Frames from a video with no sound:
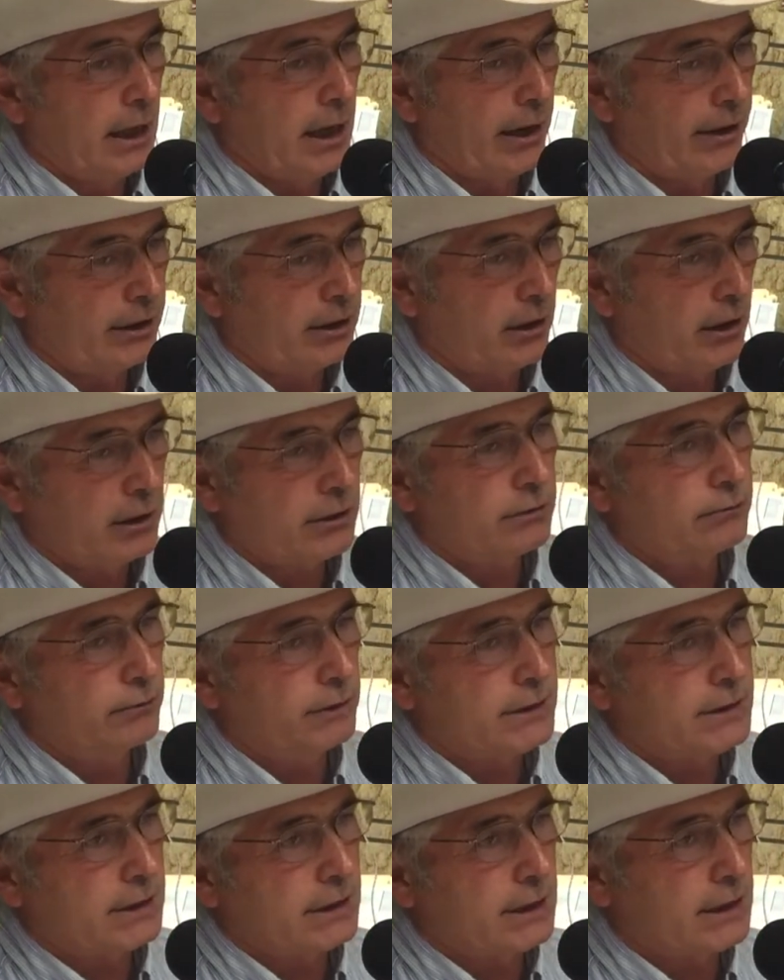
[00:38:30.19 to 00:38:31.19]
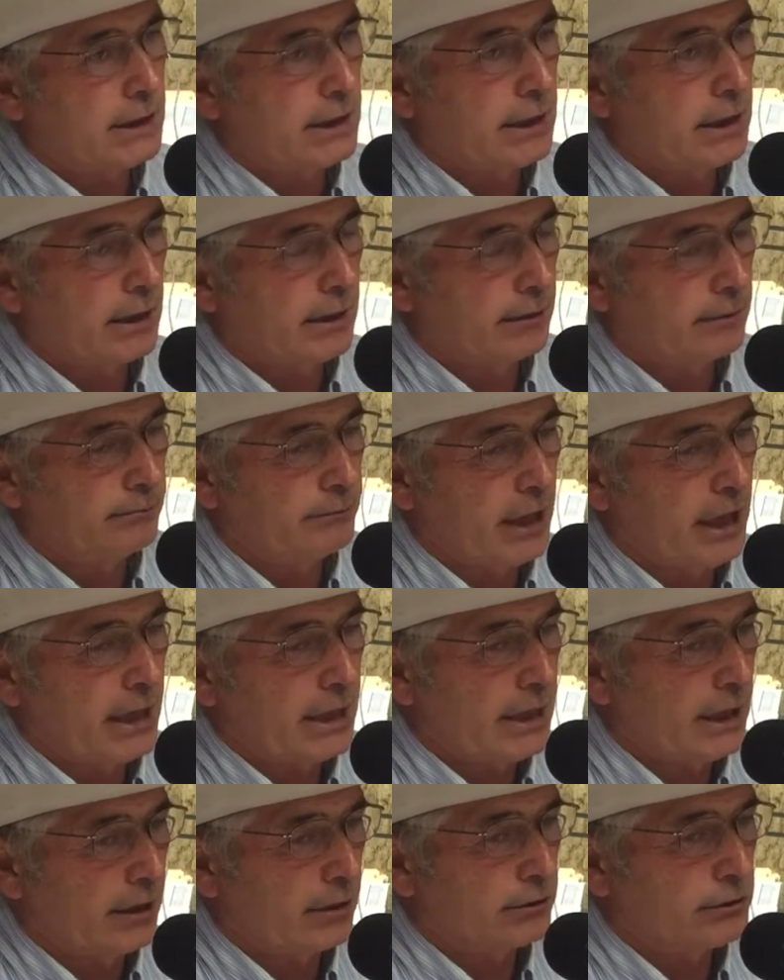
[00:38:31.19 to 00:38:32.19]
I talked with the
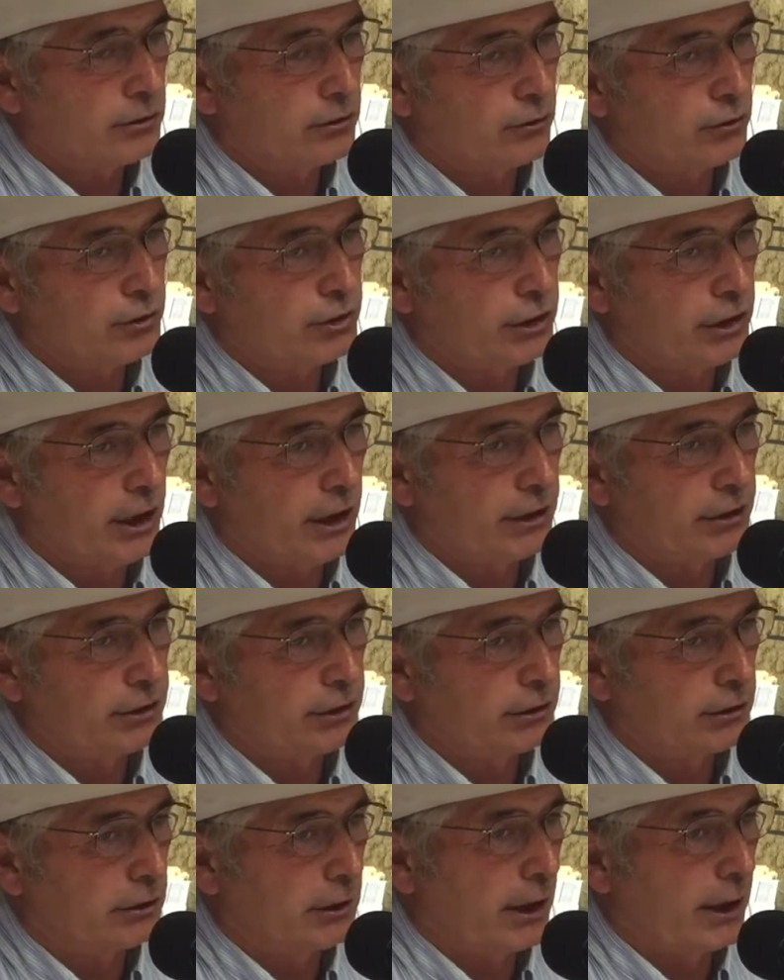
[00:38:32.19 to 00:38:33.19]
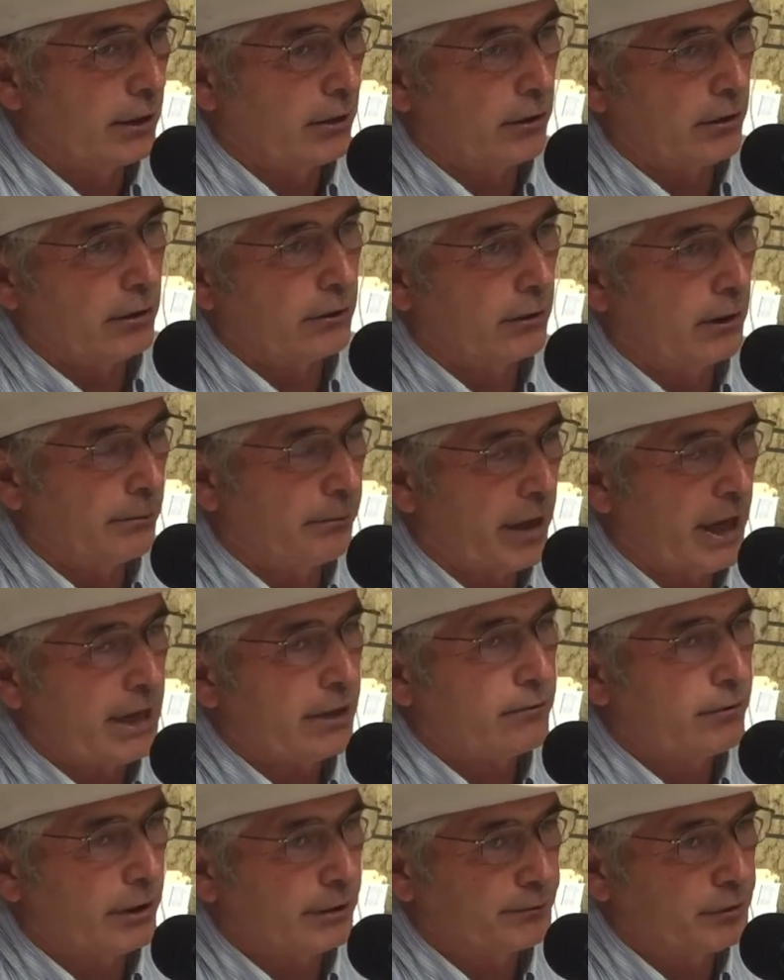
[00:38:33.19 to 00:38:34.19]
banking association, and our
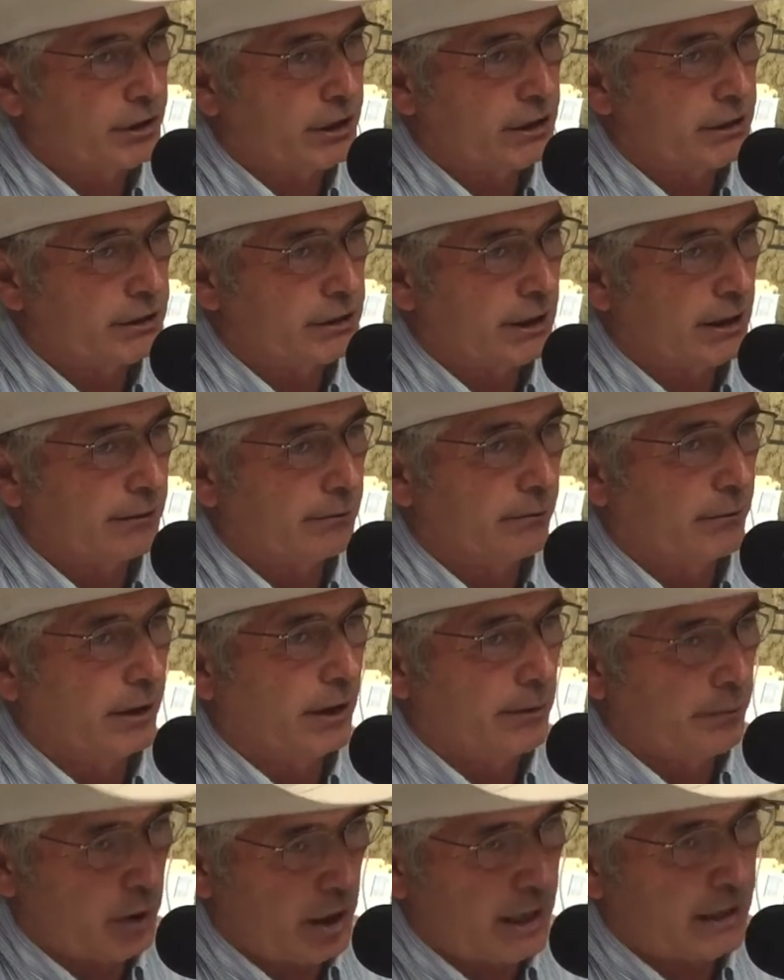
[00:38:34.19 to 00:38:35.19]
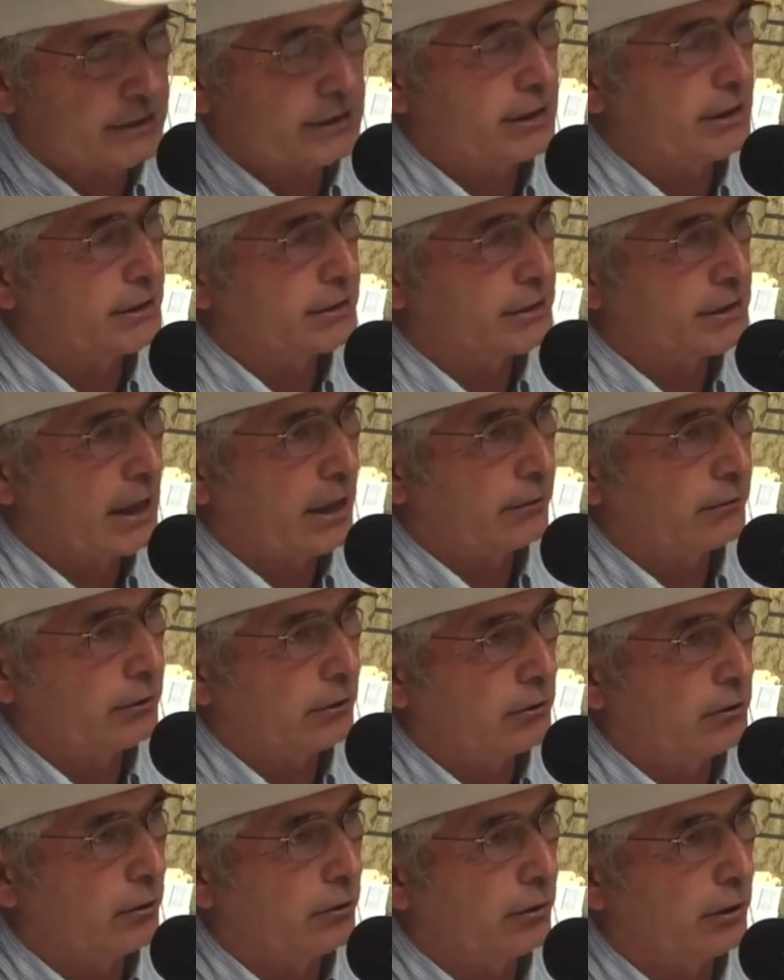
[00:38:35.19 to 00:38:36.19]
bankruptcies in Nebraska and South
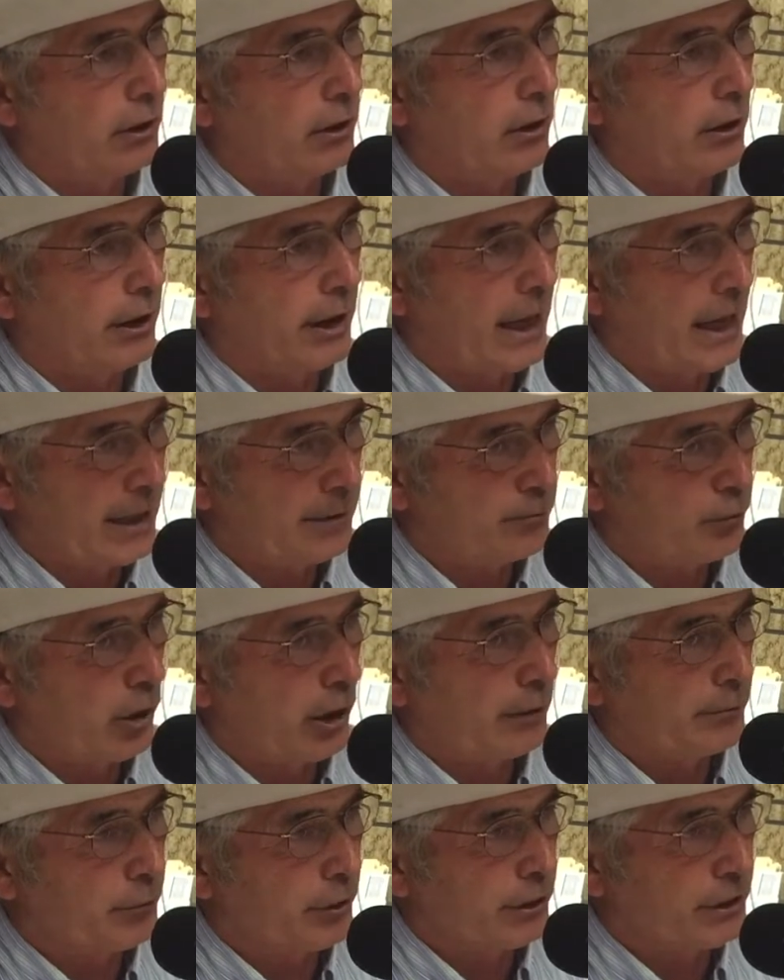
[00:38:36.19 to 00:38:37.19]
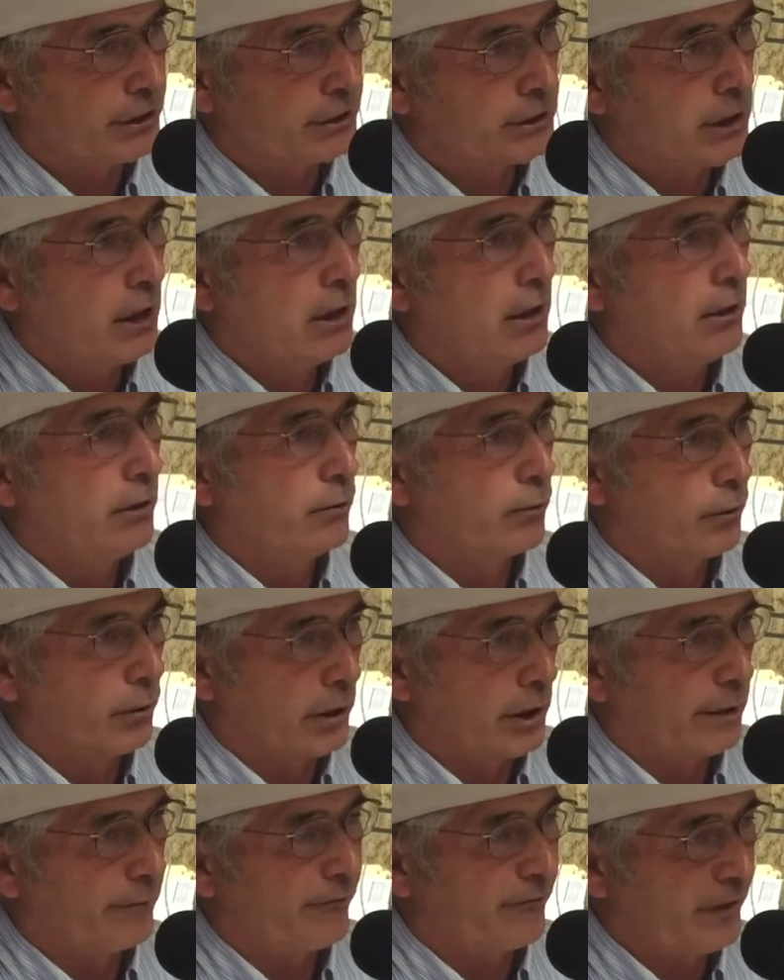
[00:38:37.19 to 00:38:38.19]
Dakota on ag properties
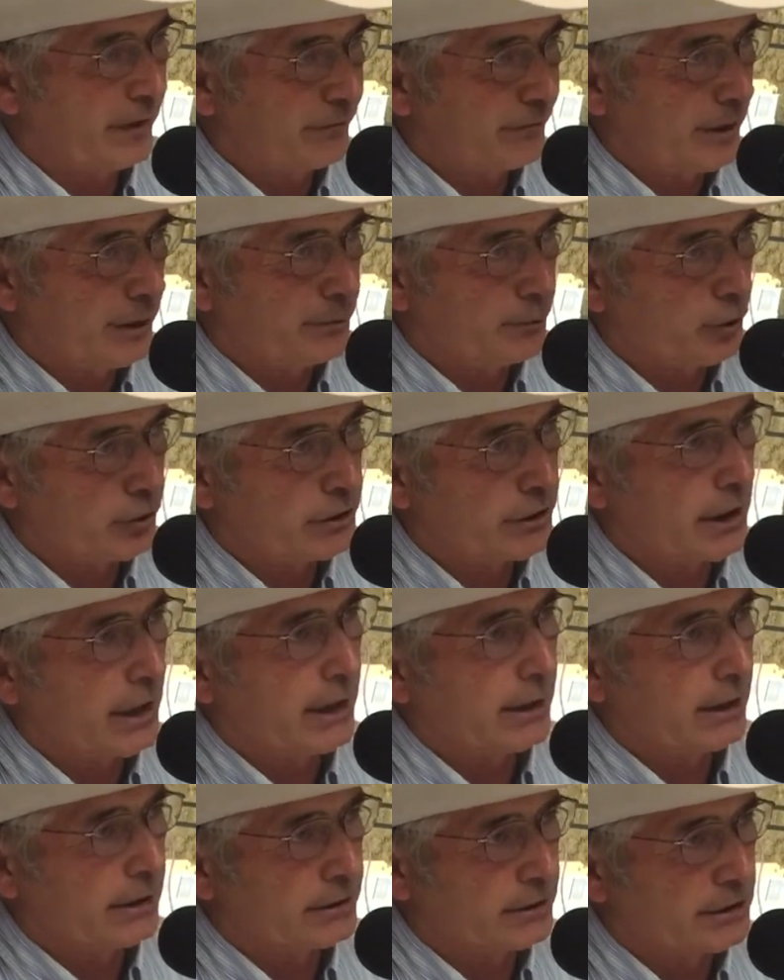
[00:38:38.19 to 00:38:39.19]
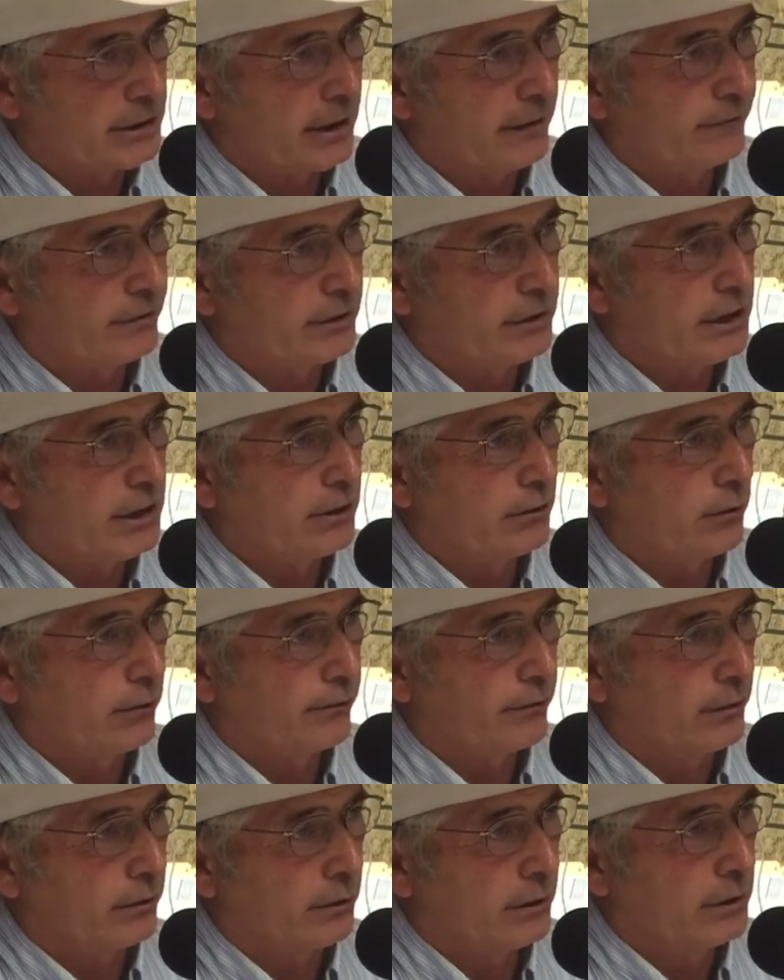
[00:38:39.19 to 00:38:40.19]
were up 50% in 17
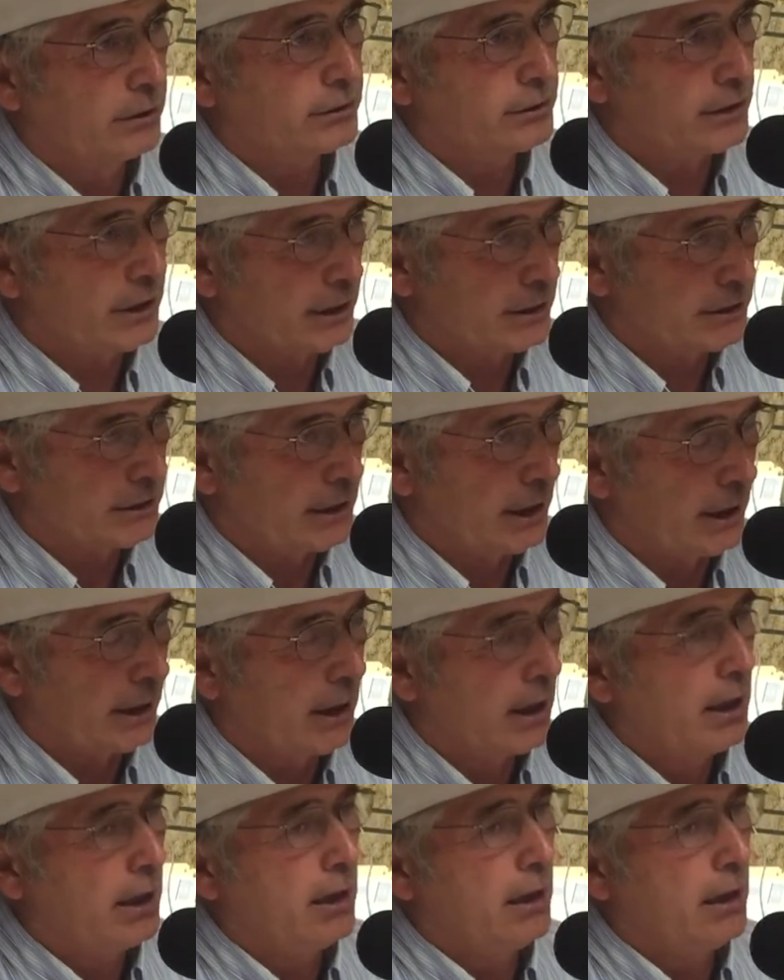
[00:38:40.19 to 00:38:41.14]
over 16.